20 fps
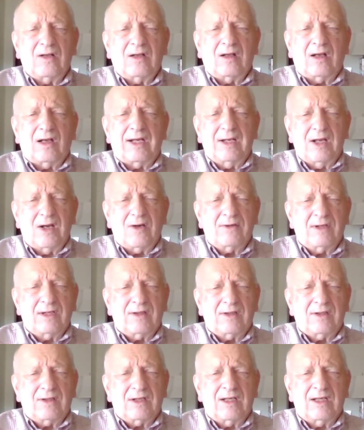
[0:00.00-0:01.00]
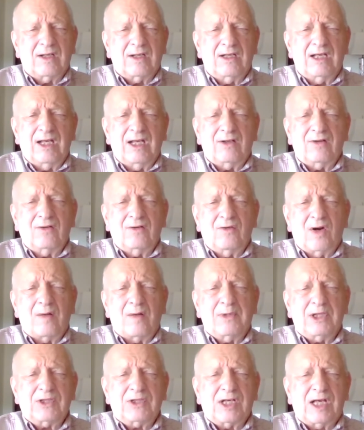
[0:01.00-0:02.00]
I know that in
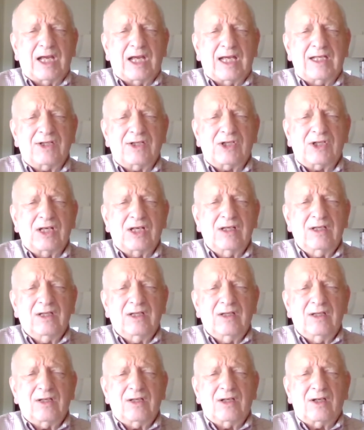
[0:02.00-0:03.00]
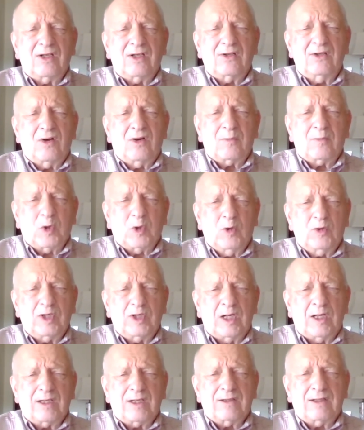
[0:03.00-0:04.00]
Grumman's case, Norm
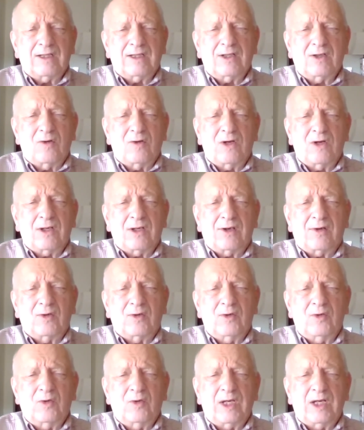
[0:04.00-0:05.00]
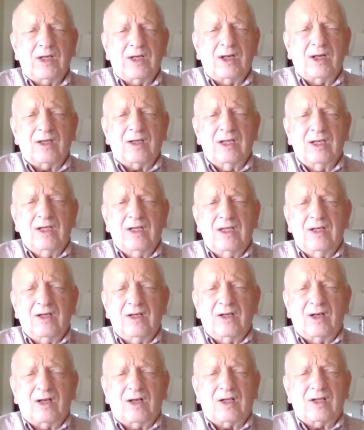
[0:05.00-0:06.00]
Coutant had gone through in
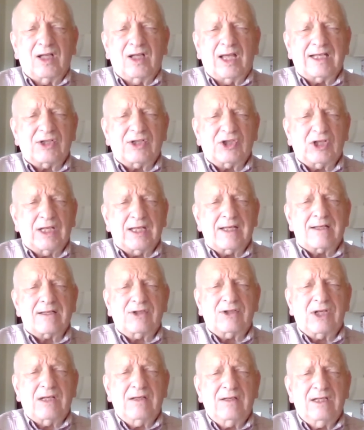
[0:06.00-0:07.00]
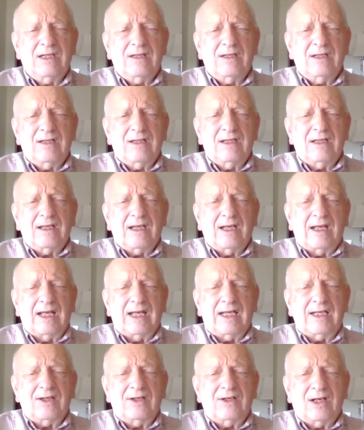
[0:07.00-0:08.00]
Class 6
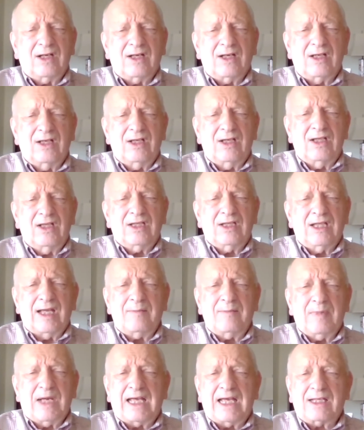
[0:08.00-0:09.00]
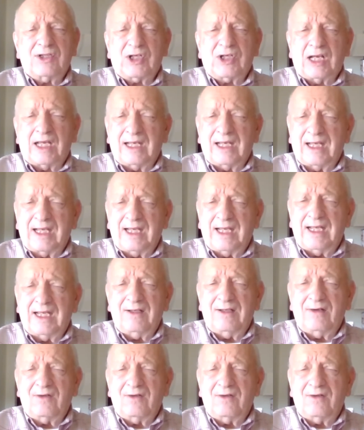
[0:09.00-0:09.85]
and came back saying, "Hey,